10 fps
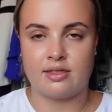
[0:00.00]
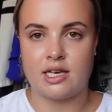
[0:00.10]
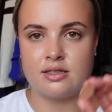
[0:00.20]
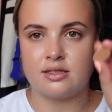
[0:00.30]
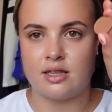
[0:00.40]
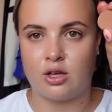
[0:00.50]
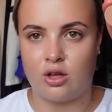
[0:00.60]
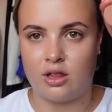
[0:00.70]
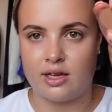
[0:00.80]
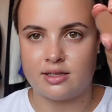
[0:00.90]
This is in the
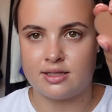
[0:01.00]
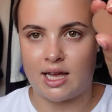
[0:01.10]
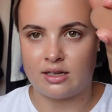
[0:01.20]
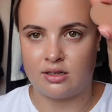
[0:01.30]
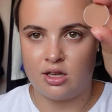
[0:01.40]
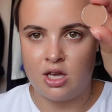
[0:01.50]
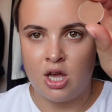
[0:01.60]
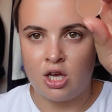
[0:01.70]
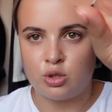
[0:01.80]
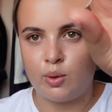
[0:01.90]
colour Saddle.
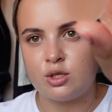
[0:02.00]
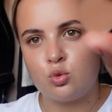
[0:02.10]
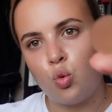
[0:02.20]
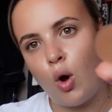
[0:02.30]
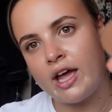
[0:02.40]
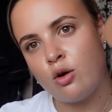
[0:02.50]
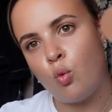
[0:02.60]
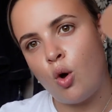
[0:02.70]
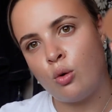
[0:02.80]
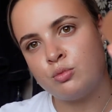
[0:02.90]
So it's quite a
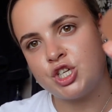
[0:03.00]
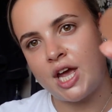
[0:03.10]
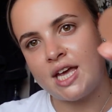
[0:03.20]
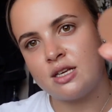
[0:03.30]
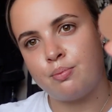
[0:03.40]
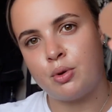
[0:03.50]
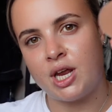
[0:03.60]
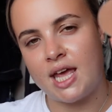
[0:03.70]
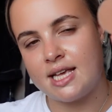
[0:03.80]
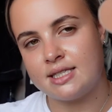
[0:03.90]
warm shade, but
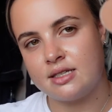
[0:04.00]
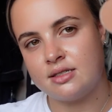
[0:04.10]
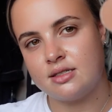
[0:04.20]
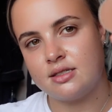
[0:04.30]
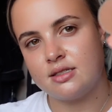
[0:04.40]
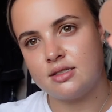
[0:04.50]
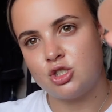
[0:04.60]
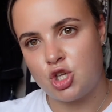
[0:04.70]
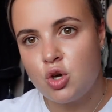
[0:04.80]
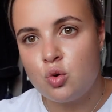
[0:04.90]
it isn't
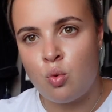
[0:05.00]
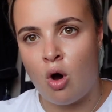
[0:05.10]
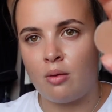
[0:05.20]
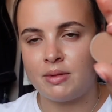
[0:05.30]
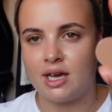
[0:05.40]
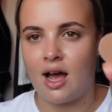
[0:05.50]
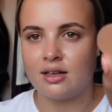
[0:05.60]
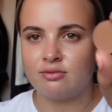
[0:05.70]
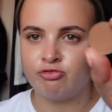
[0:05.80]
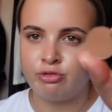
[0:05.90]
too warm. You
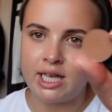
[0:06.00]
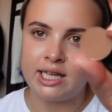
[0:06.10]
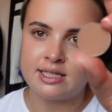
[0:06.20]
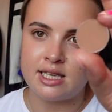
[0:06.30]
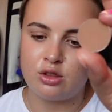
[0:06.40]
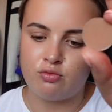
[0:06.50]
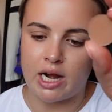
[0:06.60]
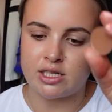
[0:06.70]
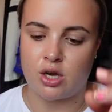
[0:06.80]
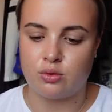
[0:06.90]
can't really see the
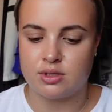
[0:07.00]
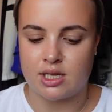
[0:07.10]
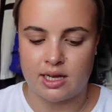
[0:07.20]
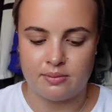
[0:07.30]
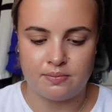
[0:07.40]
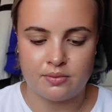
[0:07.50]
red tones in it.